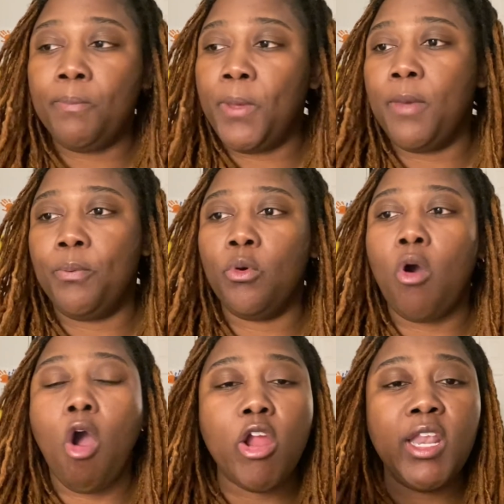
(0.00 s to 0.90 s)
people
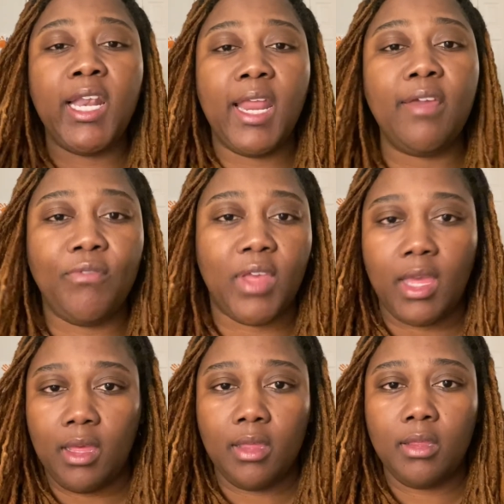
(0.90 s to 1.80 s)
are
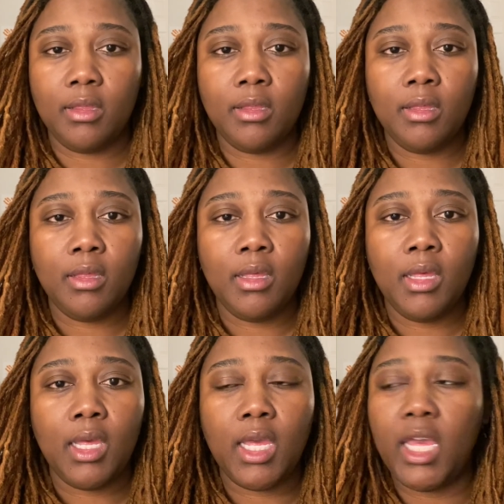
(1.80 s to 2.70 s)
living
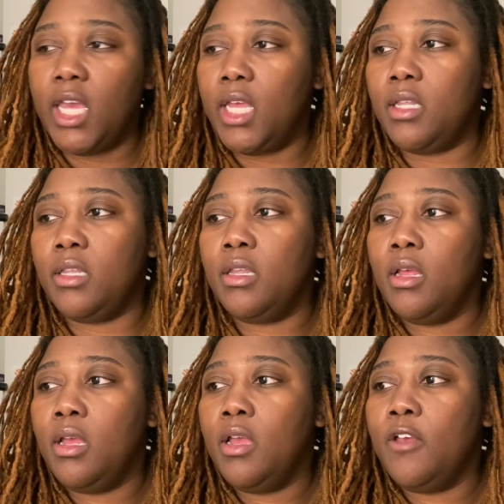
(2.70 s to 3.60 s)
in
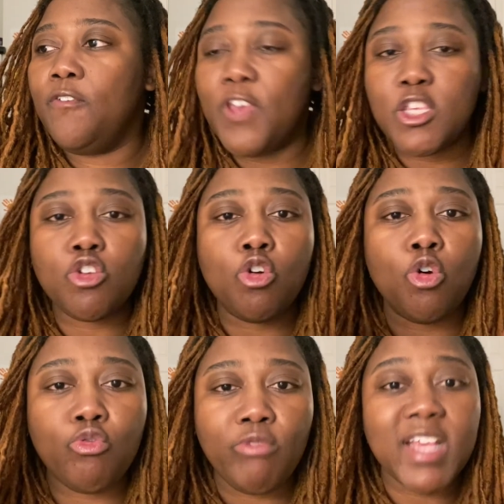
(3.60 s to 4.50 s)

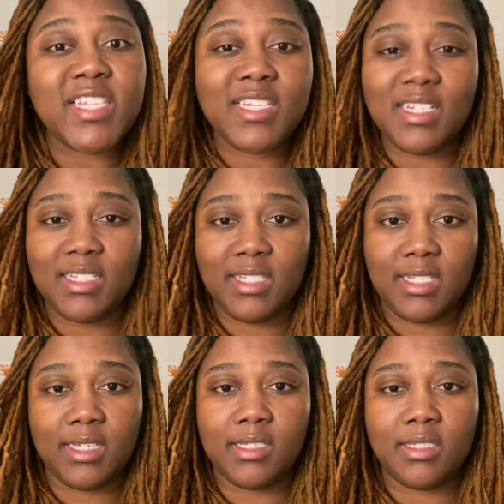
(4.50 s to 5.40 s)
physical
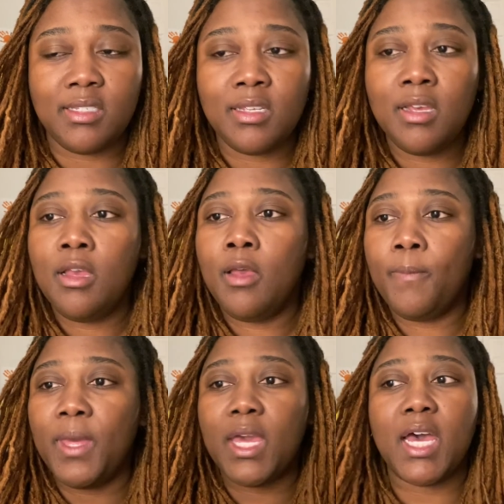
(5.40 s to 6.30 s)
residences
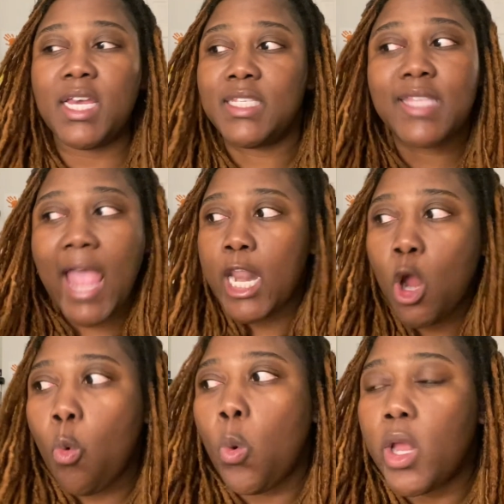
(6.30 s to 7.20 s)
because they
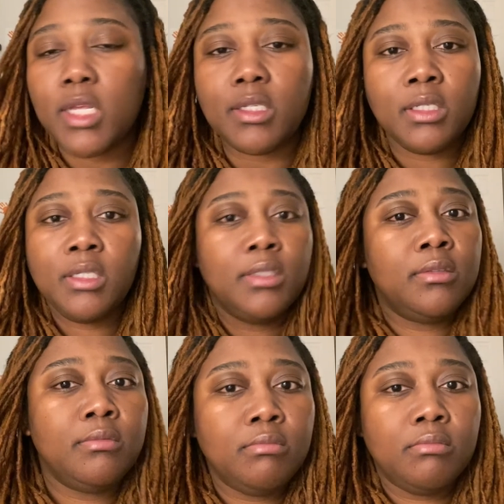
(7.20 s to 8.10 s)
don't want to
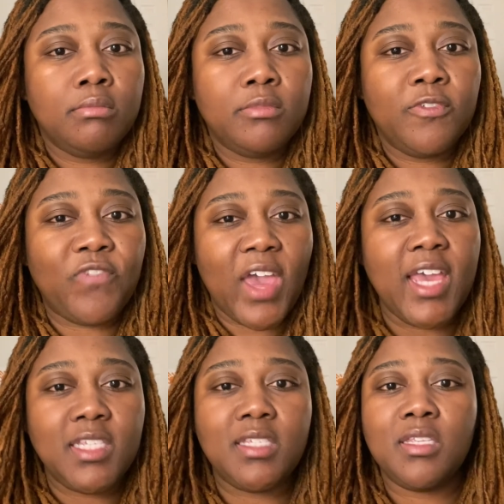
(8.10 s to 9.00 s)

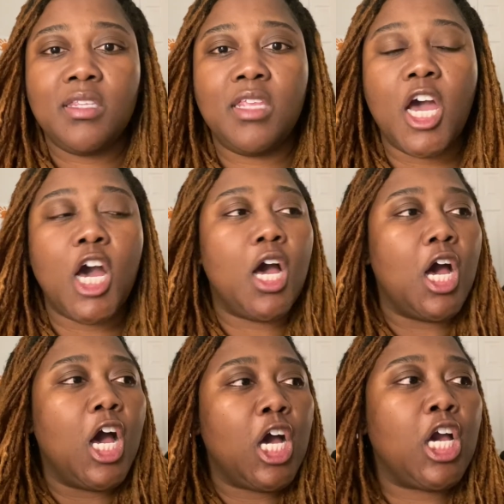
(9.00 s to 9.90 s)
face the
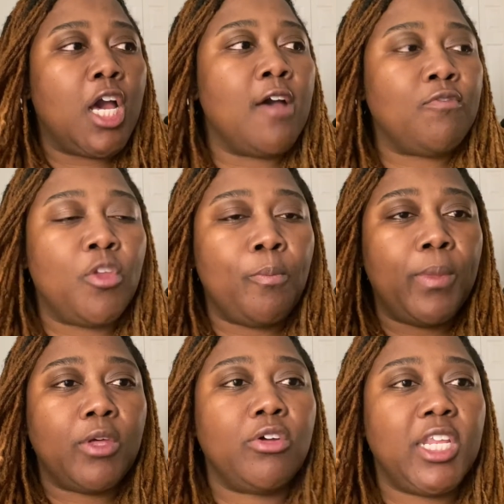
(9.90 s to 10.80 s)

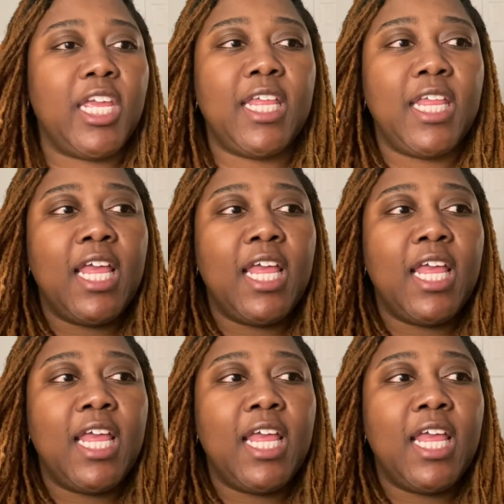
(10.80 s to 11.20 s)
uncomfortability